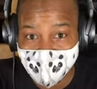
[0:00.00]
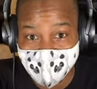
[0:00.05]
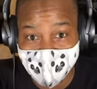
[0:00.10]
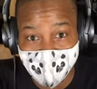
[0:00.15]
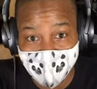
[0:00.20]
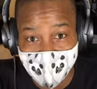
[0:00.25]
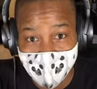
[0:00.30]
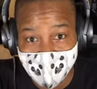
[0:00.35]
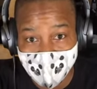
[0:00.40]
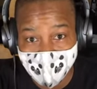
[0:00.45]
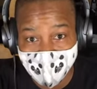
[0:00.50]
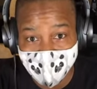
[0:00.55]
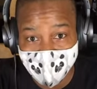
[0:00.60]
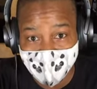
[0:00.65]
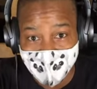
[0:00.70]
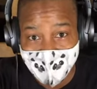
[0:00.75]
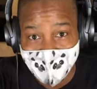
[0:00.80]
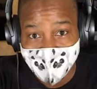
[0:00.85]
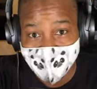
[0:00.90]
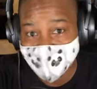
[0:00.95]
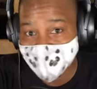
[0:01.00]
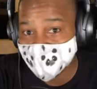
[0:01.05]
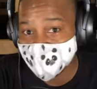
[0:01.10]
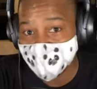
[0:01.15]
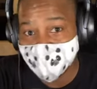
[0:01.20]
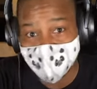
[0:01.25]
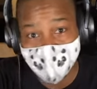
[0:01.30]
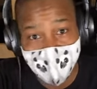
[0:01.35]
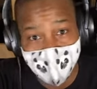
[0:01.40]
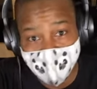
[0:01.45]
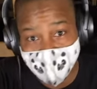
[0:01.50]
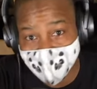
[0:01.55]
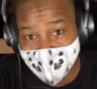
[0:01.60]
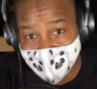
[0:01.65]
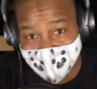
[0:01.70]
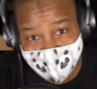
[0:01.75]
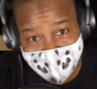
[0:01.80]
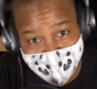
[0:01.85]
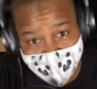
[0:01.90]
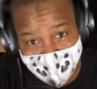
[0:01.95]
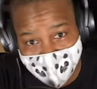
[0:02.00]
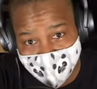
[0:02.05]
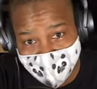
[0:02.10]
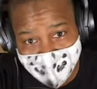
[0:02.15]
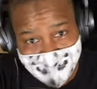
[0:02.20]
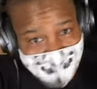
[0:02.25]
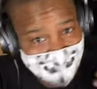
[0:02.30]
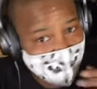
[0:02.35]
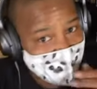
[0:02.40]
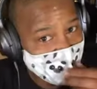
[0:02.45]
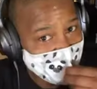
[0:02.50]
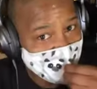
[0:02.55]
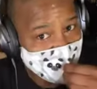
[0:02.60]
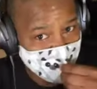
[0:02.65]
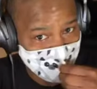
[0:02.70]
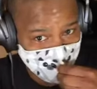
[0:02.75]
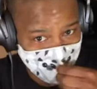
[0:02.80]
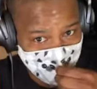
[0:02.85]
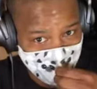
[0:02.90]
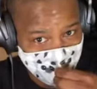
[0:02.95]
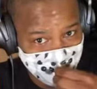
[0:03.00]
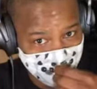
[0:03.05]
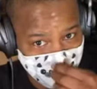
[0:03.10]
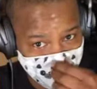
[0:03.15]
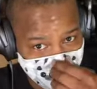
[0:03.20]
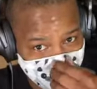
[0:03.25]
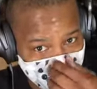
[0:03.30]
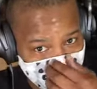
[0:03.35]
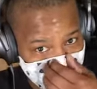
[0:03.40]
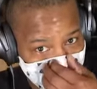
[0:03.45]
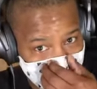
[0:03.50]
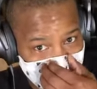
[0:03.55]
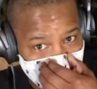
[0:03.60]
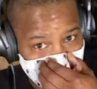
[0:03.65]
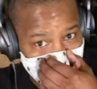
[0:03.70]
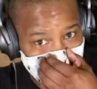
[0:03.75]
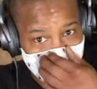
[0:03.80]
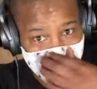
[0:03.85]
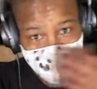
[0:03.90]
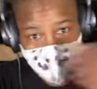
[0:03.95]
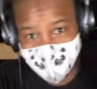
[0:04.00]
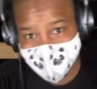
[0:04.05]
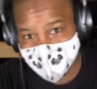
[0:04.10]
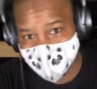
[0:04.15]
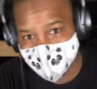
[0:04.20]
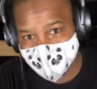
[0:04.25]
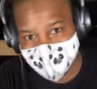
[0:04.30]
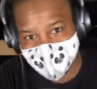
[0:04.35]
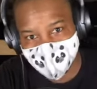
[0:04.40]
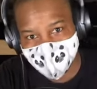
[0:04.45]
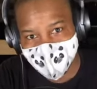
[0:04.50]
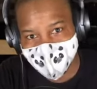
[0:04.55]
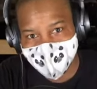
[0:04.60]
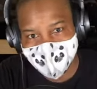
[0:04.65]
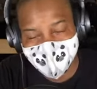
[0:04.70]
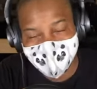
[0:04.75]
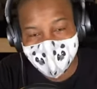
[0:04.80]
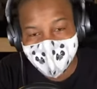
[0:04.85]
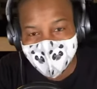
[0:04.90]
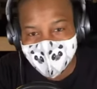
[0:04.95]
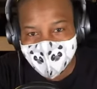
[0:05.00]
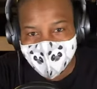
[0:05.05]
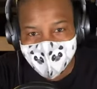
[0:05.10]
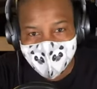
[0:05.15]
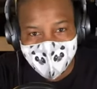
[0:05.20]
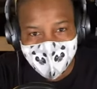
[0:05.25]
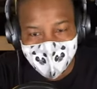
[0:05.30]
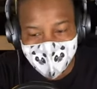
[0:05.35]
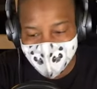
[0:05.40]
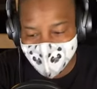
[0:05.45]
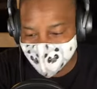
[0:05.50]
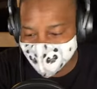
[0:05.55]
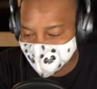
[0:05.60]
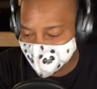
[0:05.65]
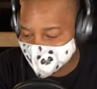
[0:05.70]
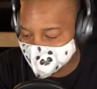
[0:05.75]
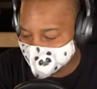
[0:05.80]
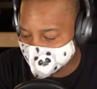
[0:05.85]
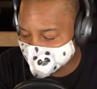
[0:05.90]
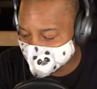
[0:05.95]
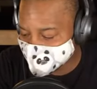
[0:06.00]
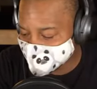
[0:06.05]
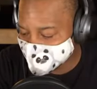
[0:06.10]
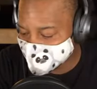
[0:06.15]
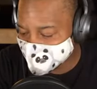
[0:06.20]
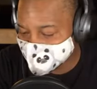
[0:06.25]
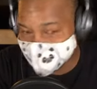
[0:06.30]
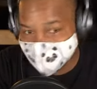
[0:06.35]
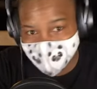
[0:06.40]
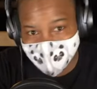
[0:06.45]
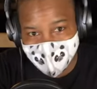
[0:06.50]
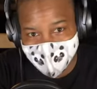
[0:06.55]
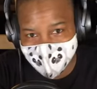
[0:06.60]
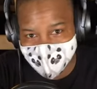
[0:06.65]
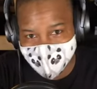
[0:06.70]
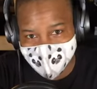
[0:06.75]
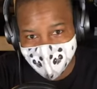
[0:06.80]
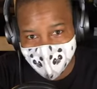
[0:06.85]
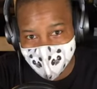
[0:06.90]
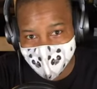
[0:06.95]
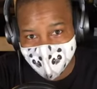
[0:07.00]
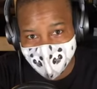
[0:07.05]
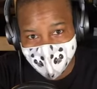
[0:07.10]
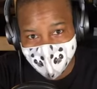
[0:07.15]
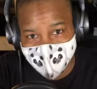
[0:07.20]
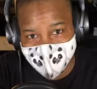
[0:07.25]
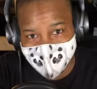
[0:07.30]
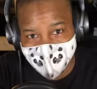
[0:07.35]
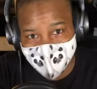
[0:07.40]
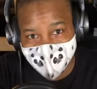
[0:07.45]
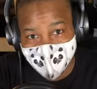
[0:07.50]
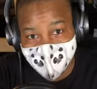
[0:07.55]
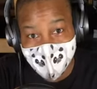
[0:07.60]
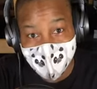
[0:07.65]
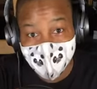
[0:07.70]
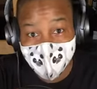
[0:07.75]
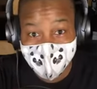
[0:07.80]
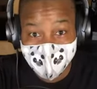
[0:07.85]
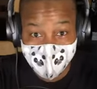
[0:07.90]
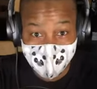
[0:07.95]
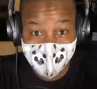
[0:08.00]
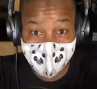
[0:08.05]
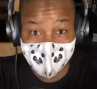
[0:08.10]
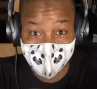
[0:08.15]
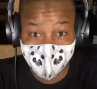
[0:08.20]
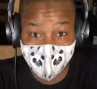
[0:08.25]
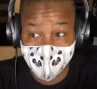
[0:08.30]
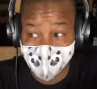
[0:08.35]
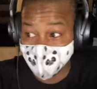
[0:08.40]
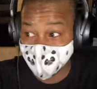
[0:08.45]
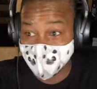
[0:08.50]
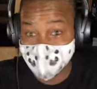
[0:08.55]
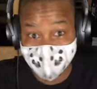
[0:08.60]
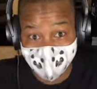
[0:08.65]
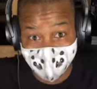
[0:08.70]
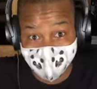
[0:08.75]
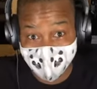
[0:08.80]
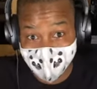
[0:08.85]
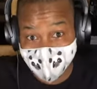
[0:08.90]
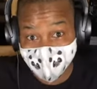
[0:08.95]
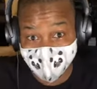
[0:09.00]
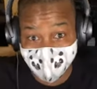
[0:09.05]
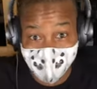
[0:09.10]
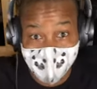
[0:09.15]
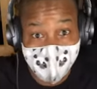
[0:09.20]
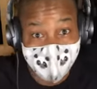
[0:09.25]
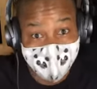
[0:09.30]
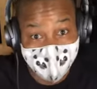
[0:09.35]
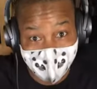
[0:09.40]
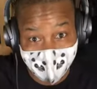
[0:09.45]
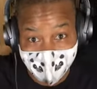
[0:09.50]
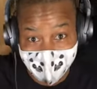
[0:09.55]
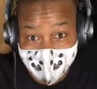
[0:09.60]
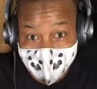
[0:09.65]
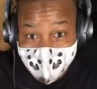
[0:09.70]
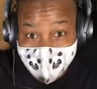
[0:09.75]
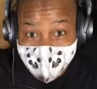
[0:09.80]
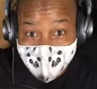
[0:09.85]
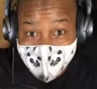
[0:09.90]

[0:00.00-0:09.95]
Chicago. Wasn't too far from Madison. I wanted to get away, and because the job was, I wanted to get away because of that John guy.